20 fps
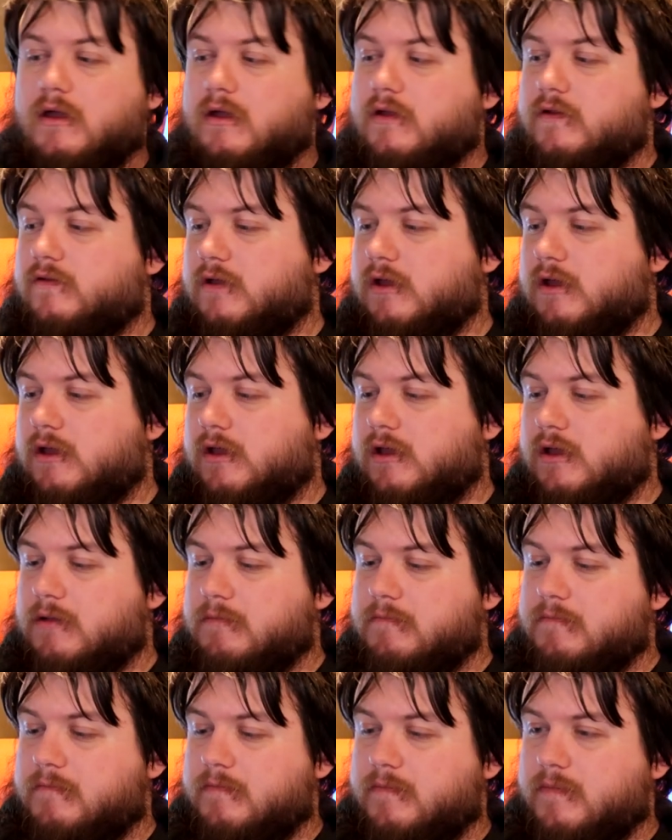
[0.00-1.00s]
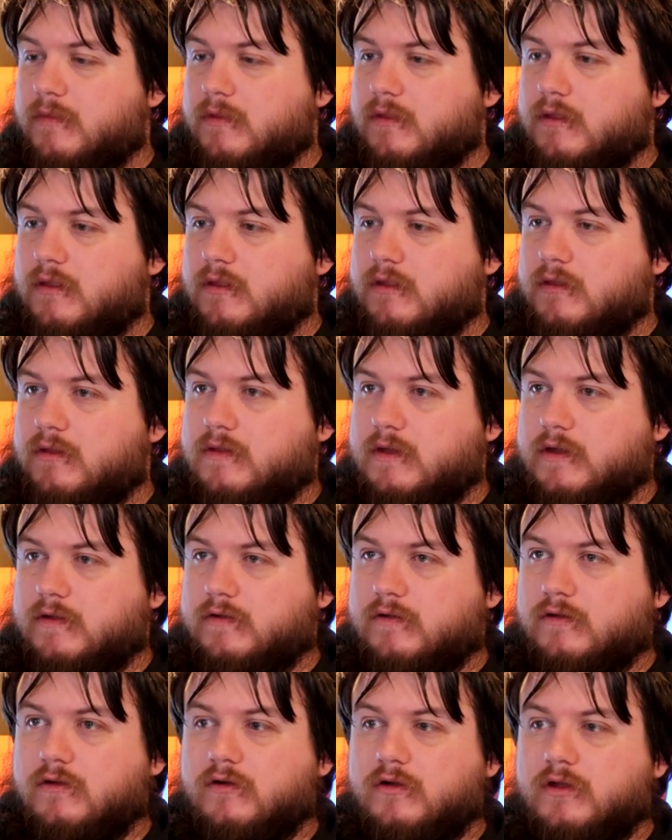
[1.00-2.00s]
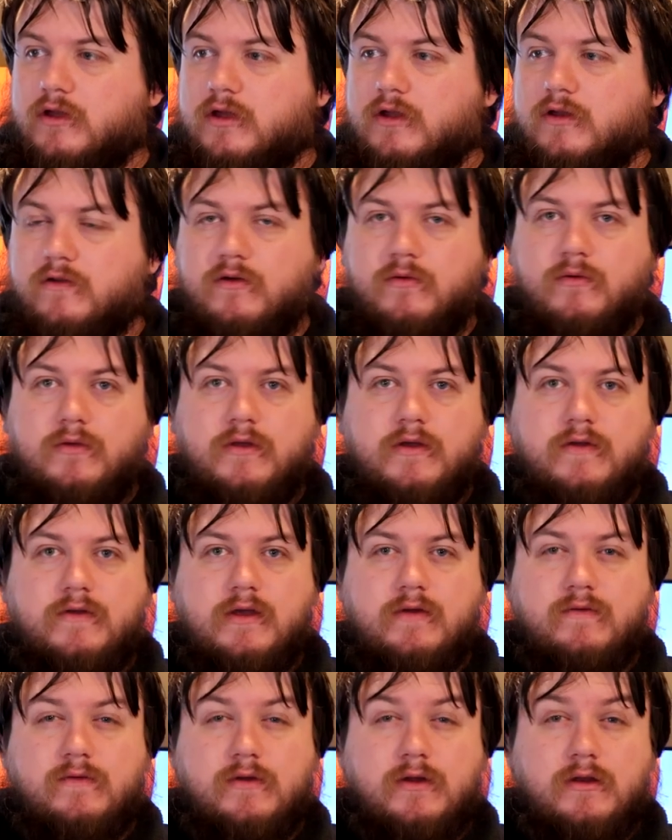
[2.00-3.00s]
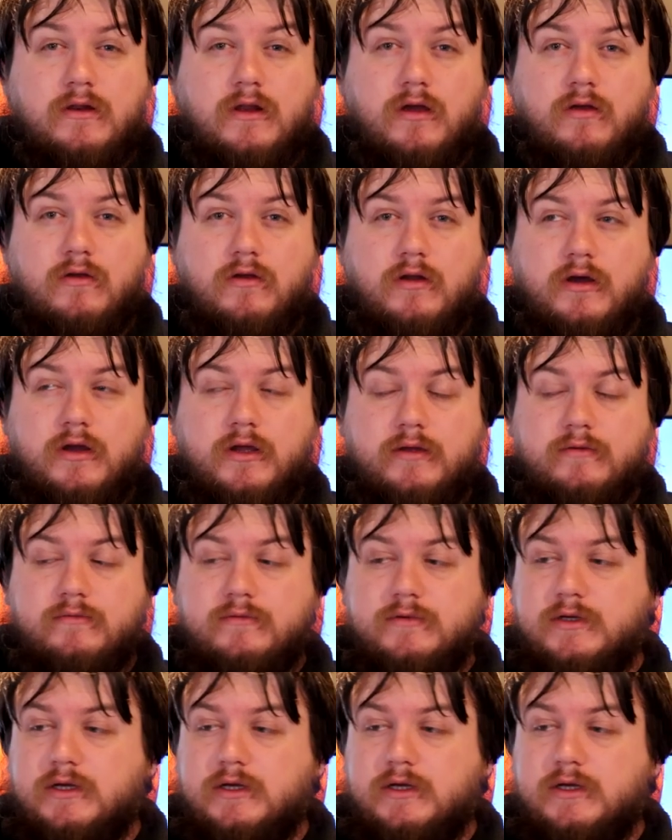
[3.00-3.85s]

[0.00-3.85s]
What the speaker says: I say there's a lot you can do with this even in low light.